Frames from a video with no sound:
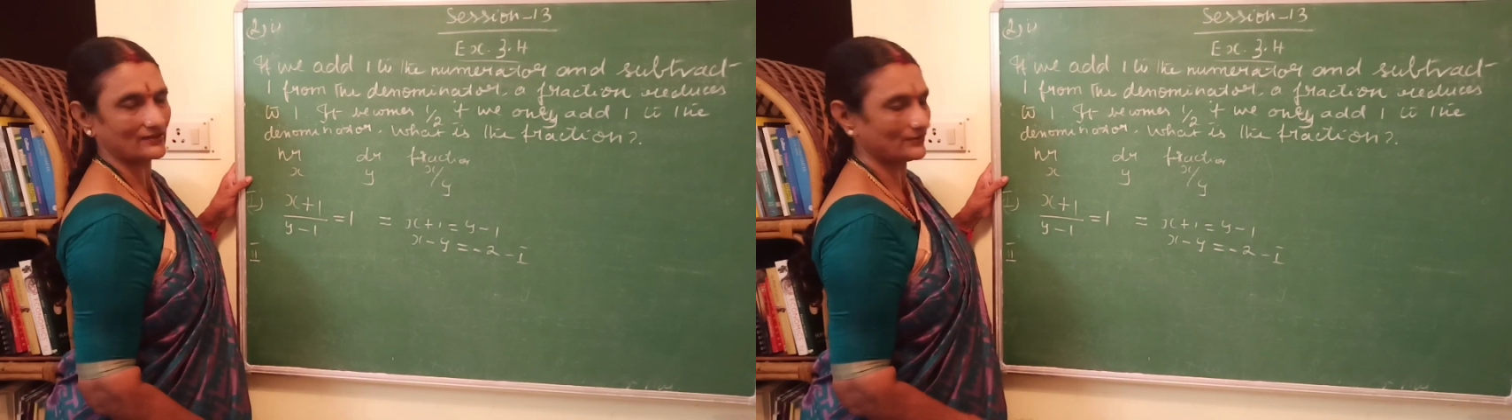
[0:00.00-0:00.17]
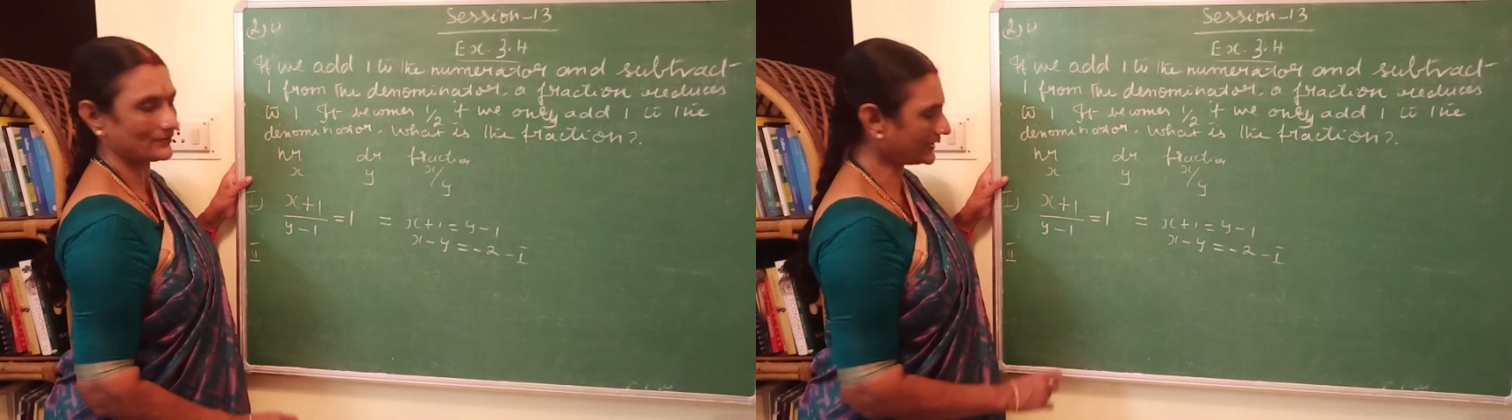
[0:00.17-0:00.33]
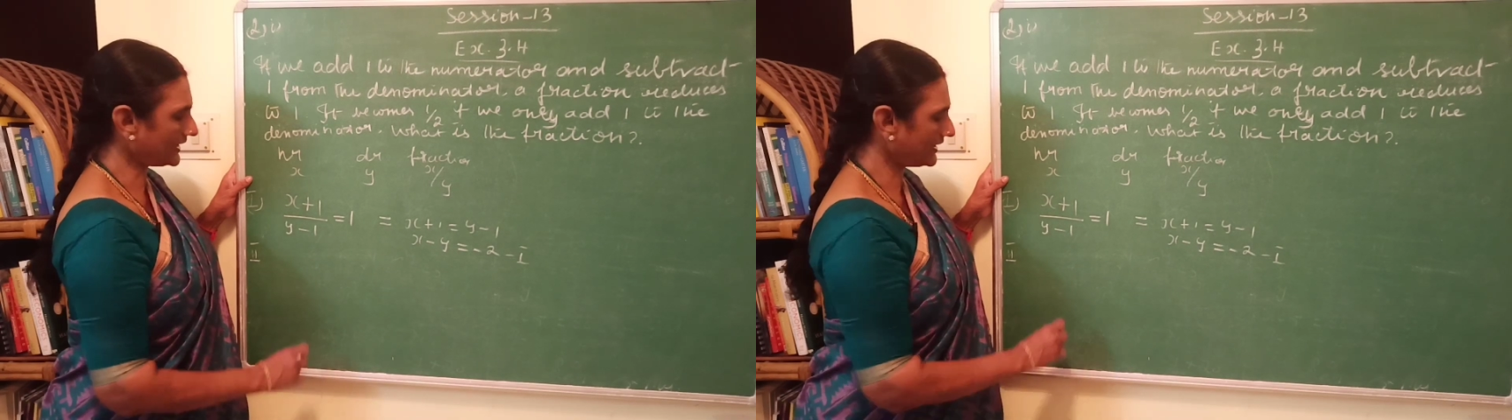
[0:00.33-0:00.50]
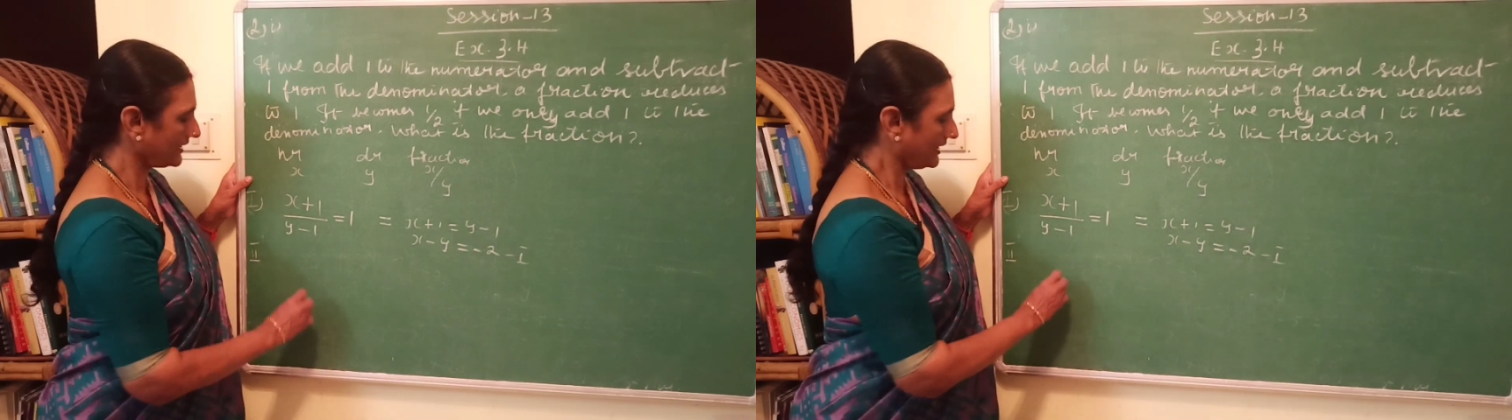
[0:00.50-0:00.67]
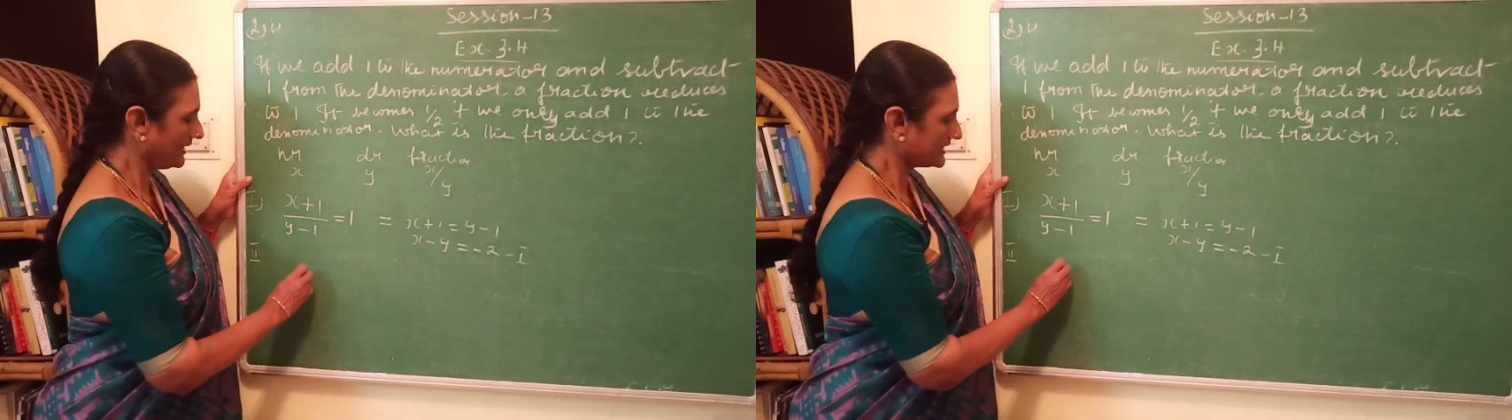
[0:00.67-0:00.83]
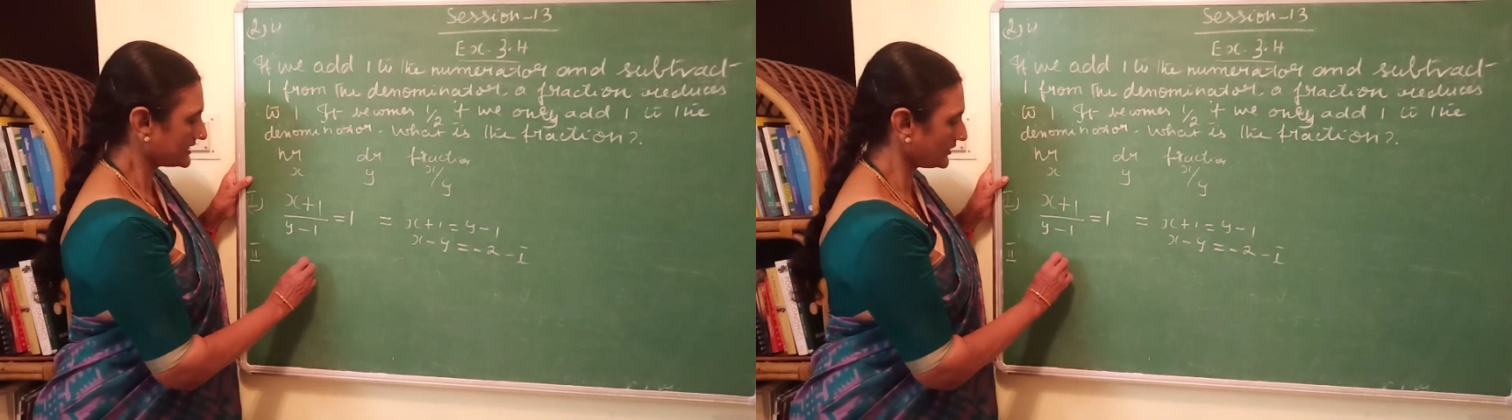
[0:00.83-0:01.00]
Okay.
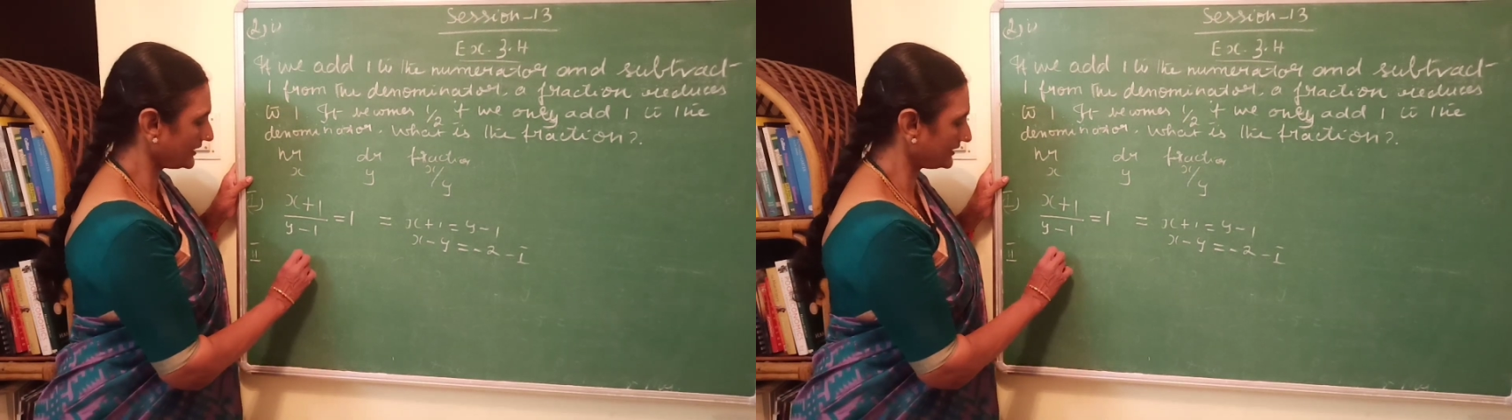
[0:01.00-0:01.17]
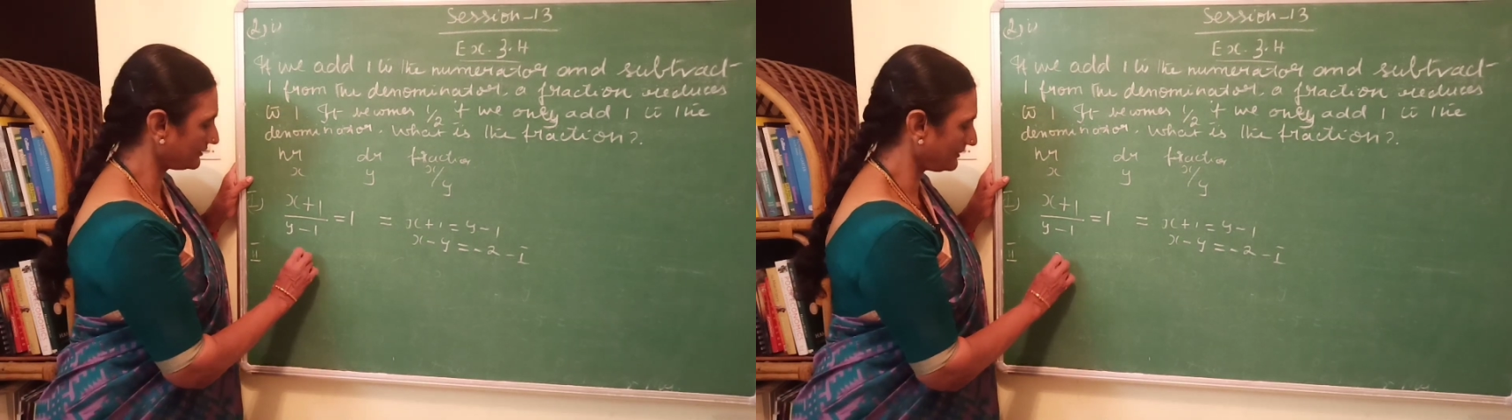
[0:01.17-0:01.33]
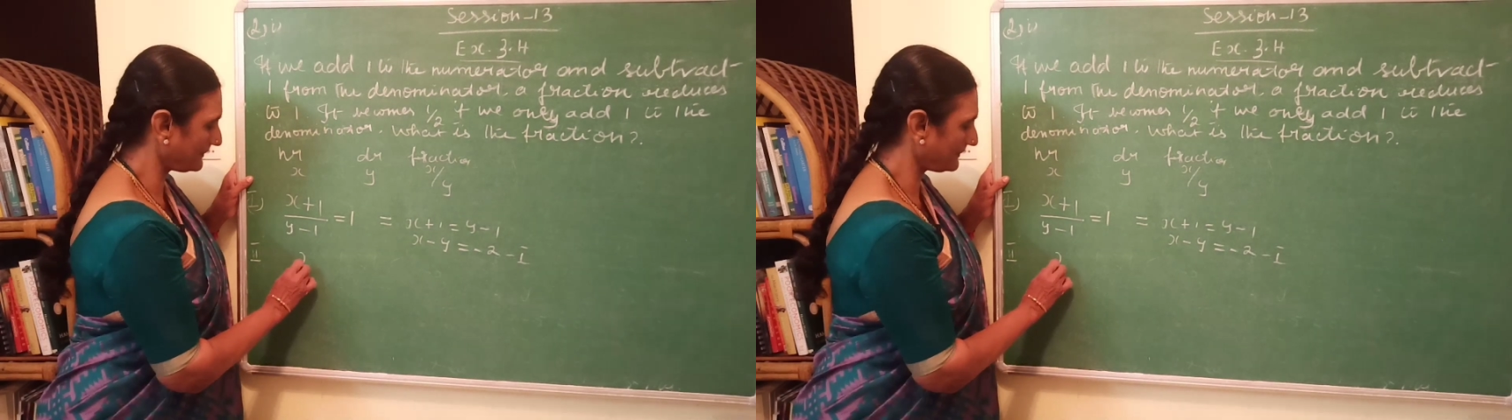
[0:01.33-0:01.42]
So it will